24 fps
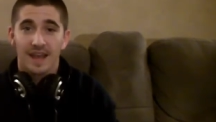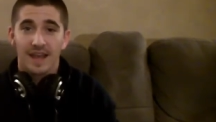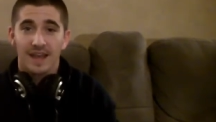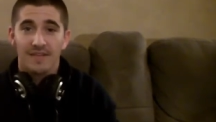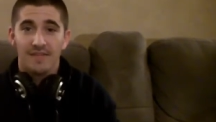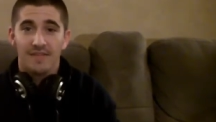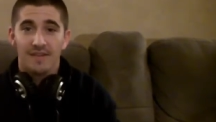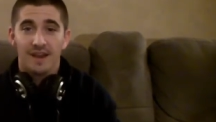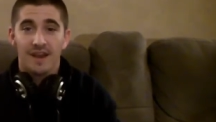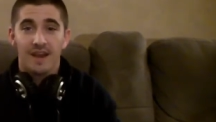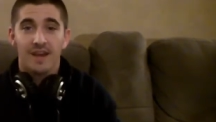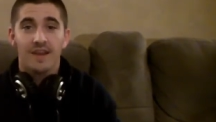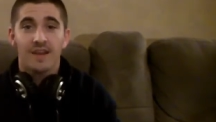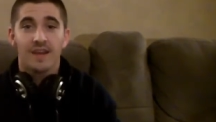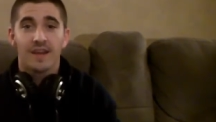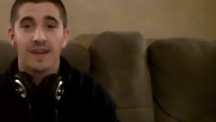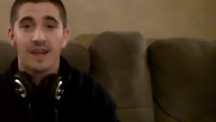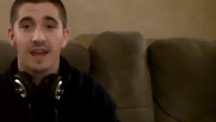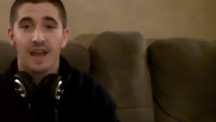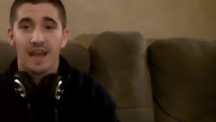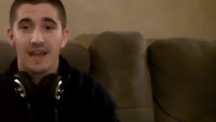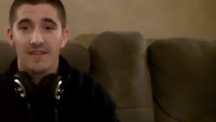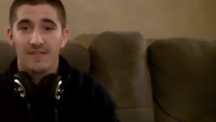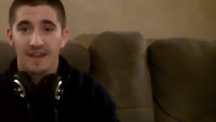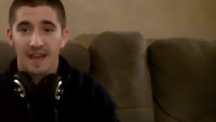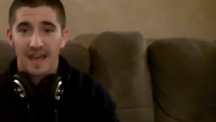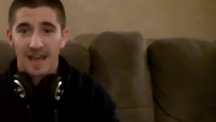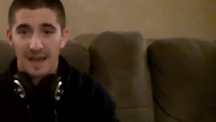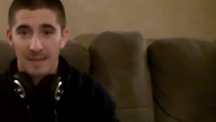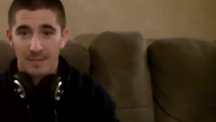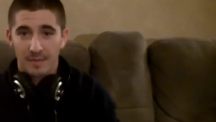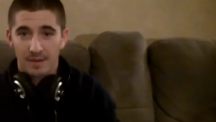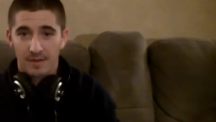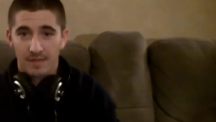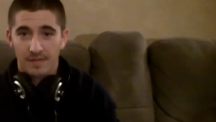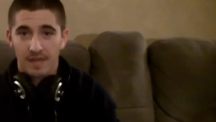I have a, I have a
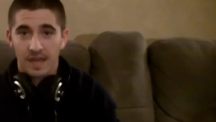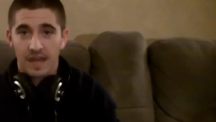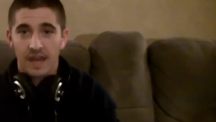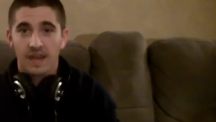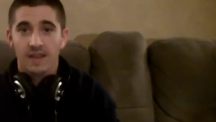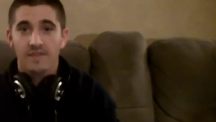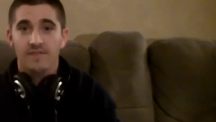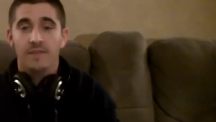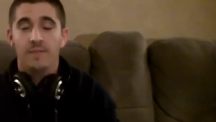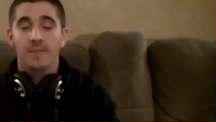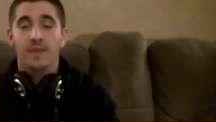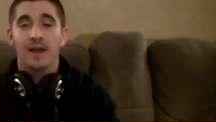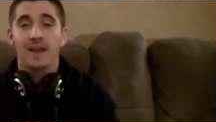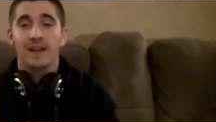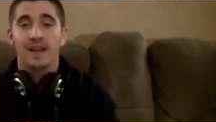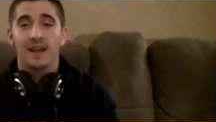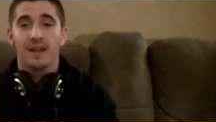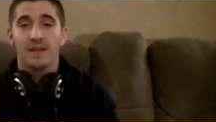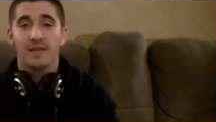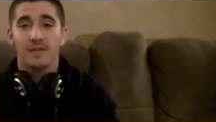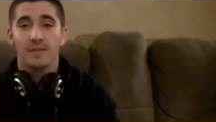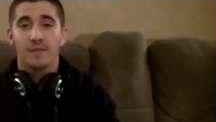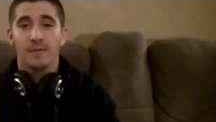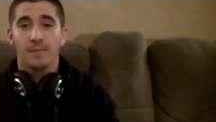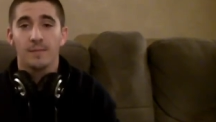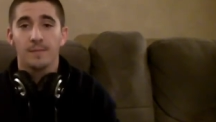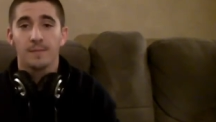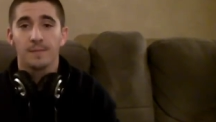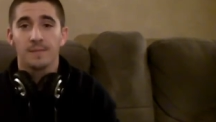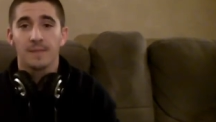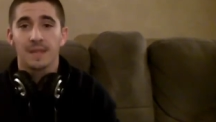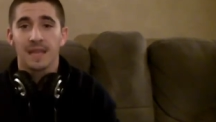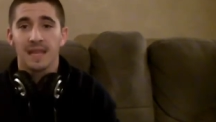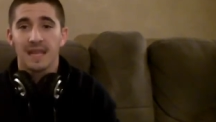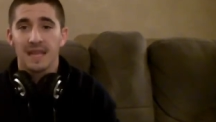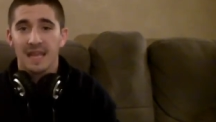habit of that if I'm not careful.
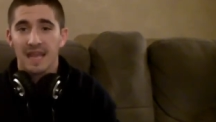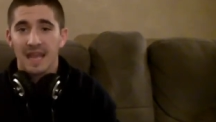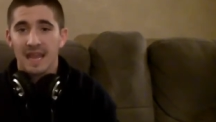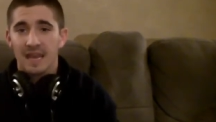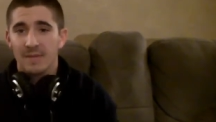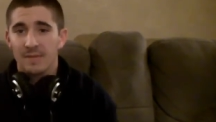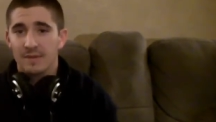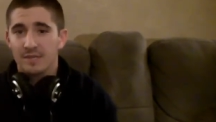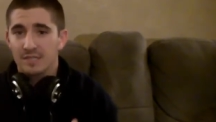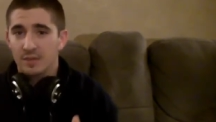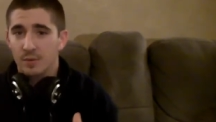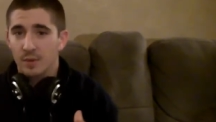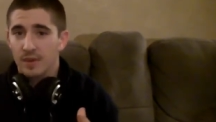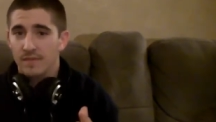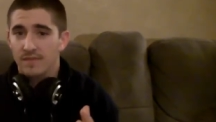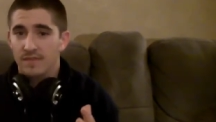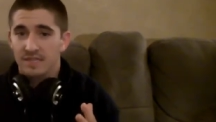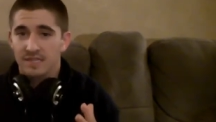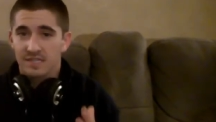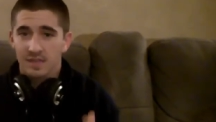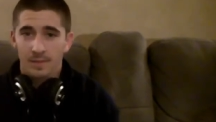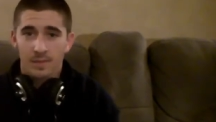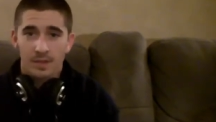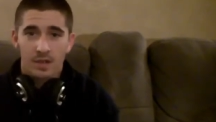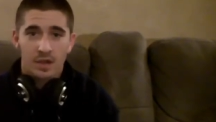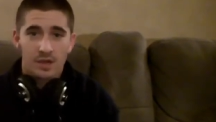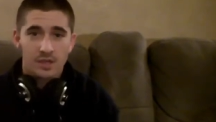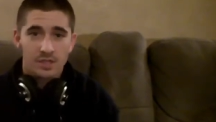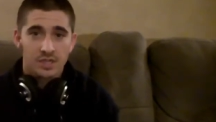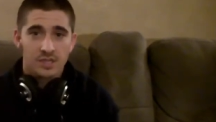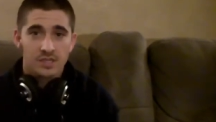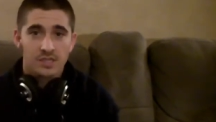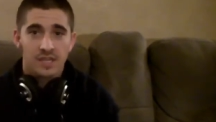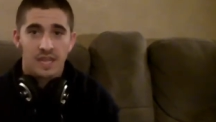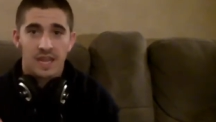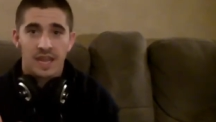Anyways, so we have the
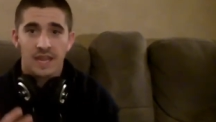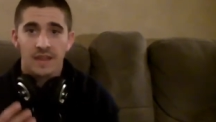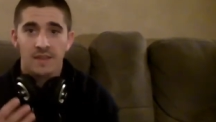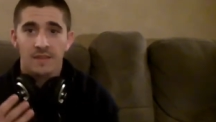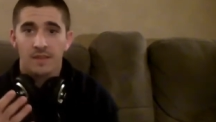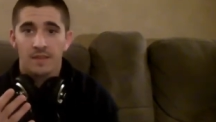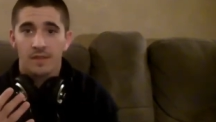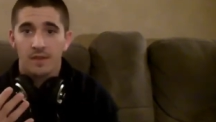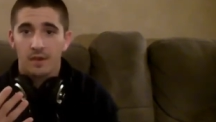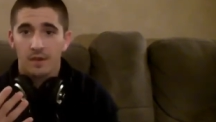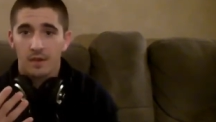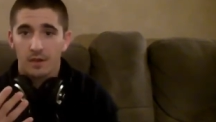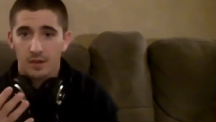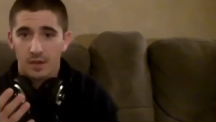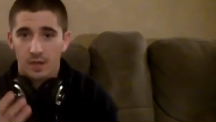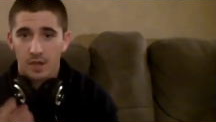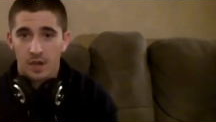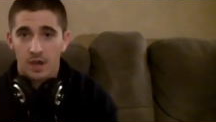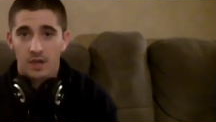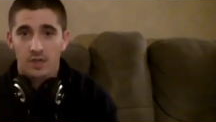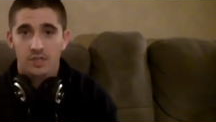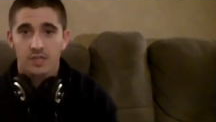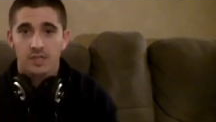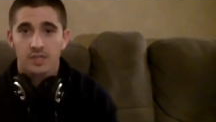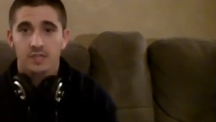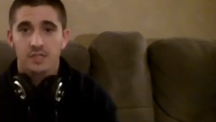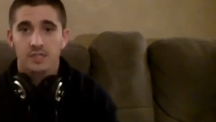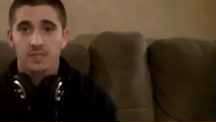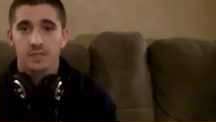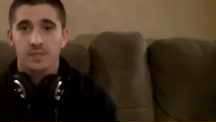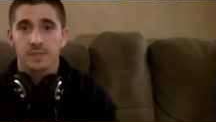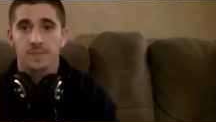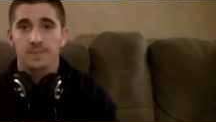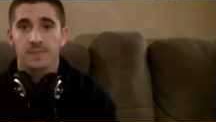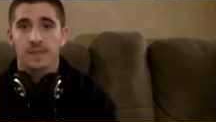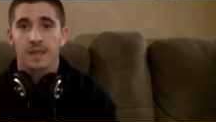subconscious and the
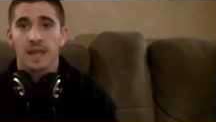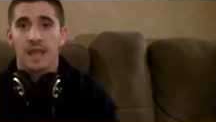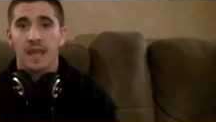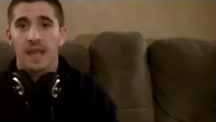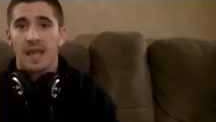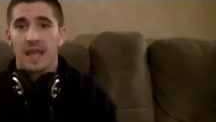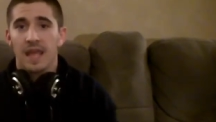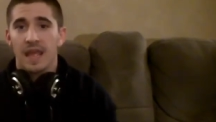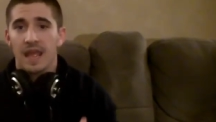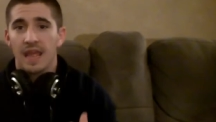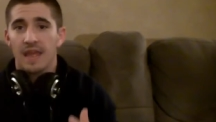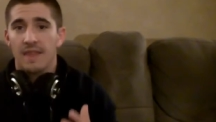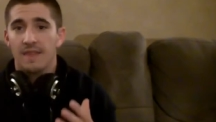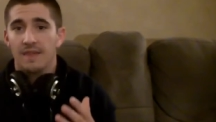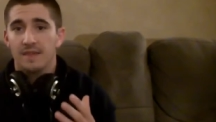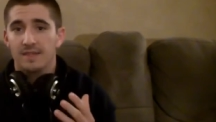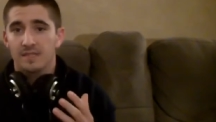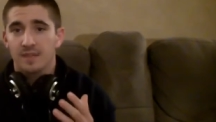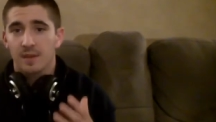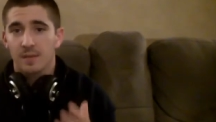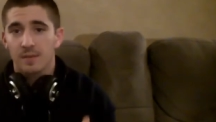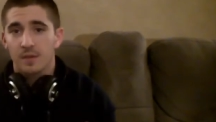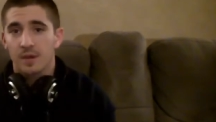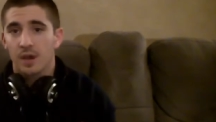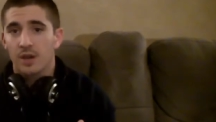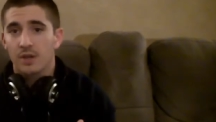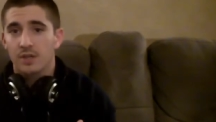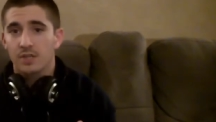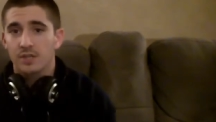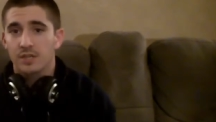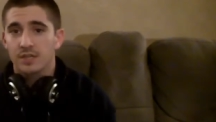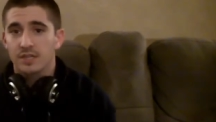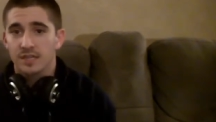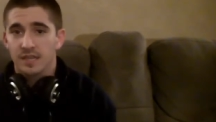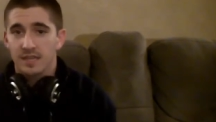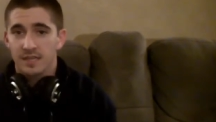conscious. And the
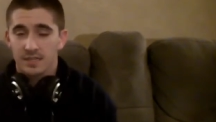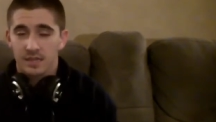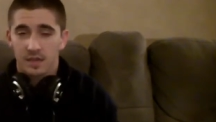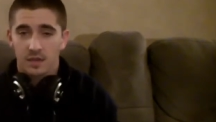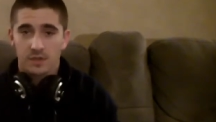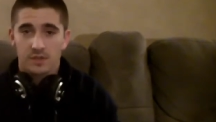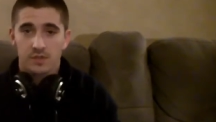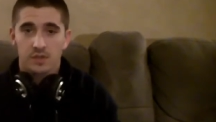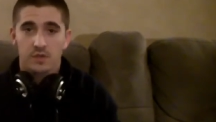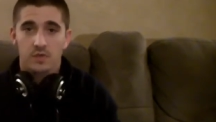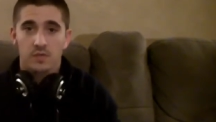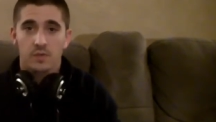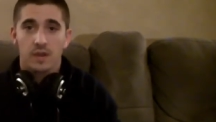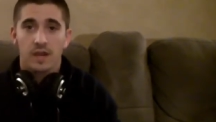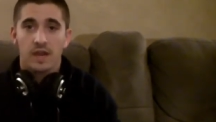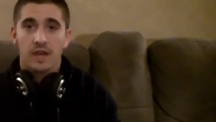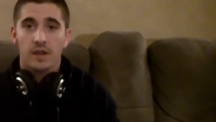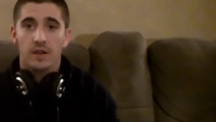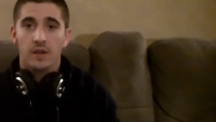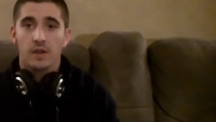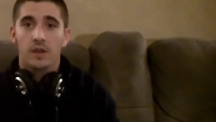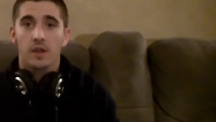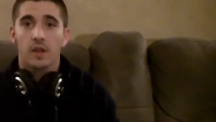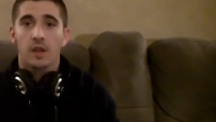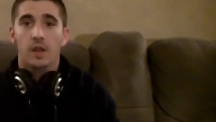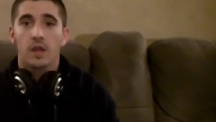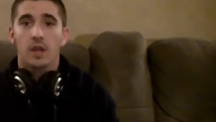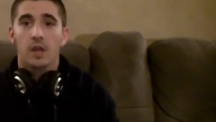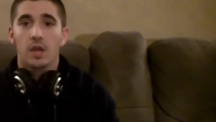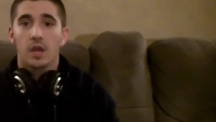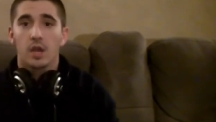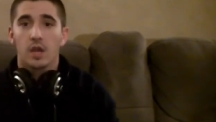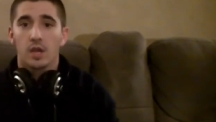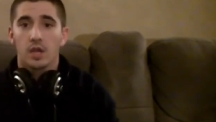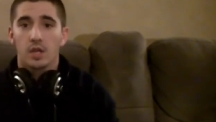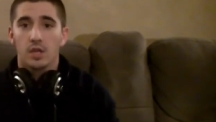subconscious is also where
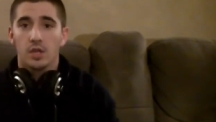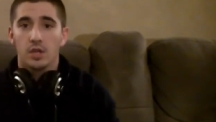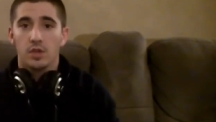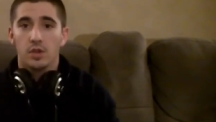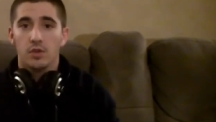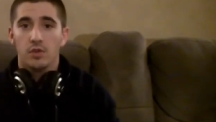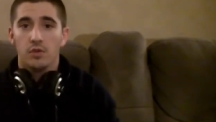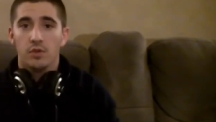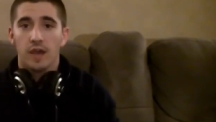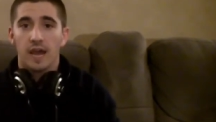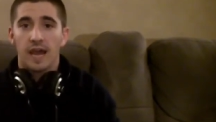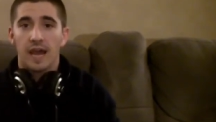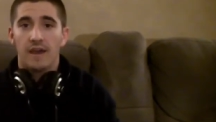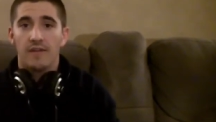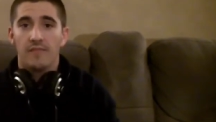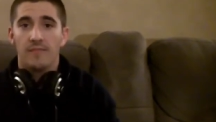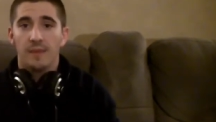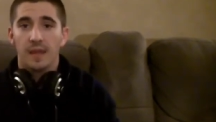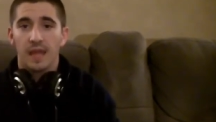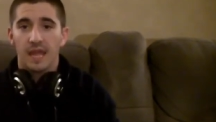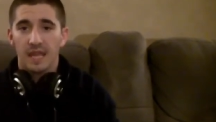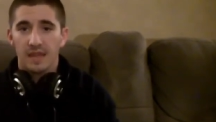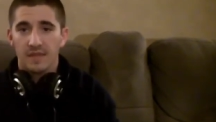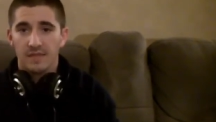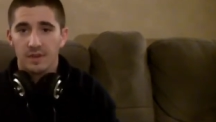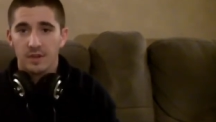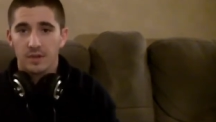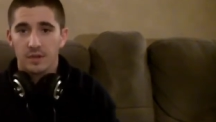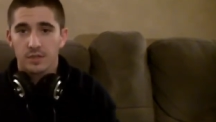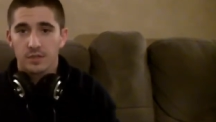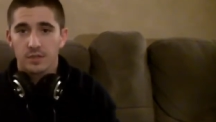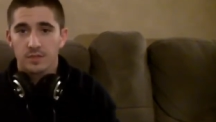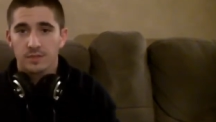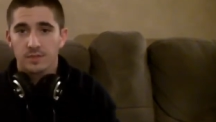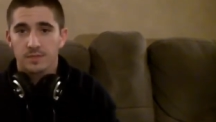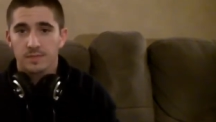you have
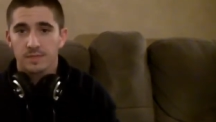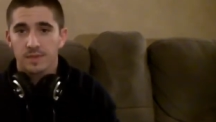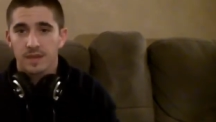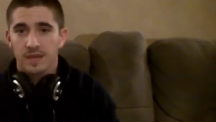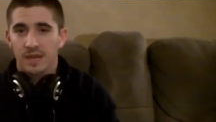behaviors.